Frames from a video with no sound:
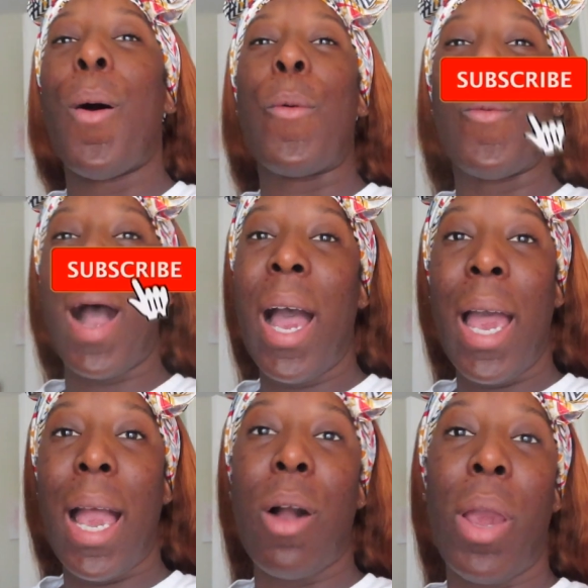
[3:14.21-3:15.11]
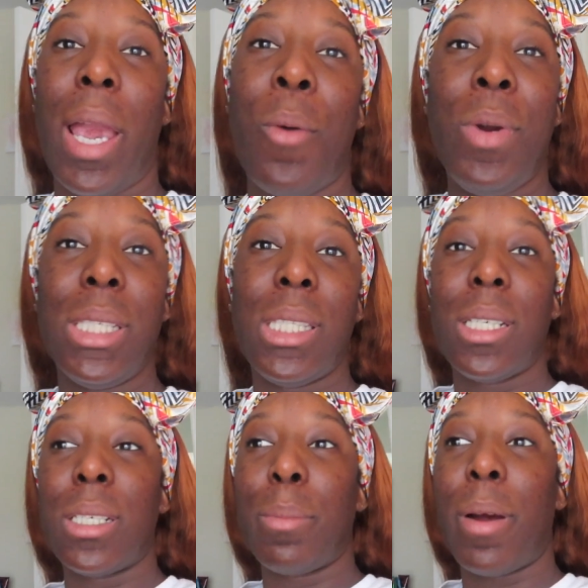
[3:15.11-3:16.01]
Why? Okay, I went to
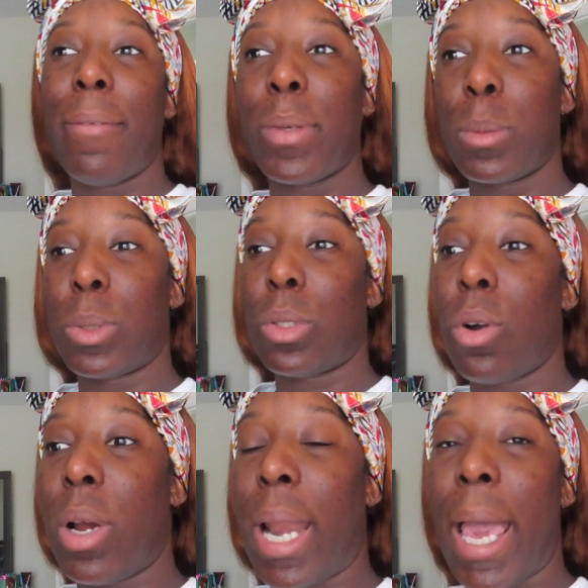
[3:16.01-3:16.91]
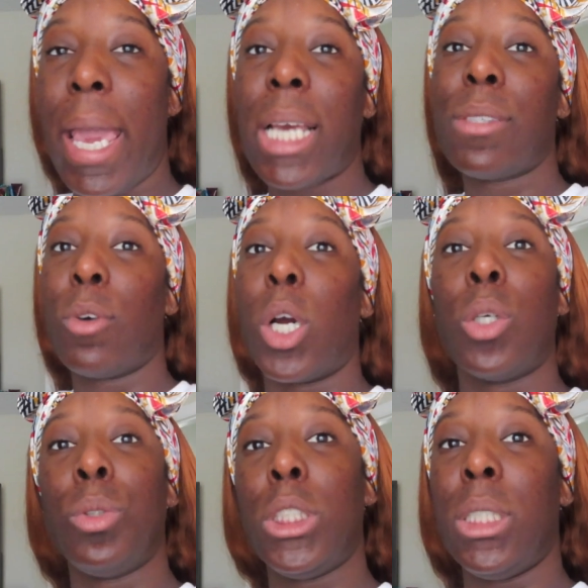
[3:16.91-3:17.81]
the perfume store and I asked for a
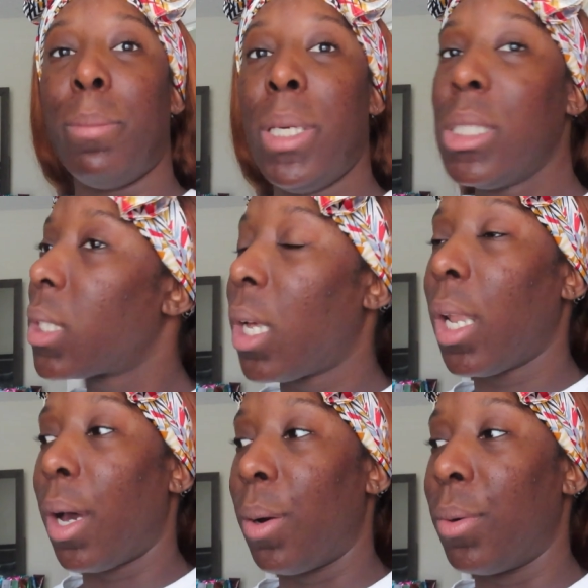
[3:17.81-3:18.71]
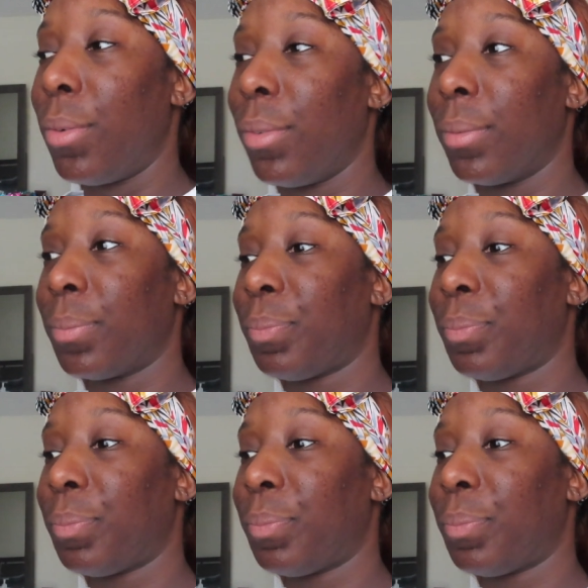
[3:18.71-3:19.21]
Gucci men's cologne.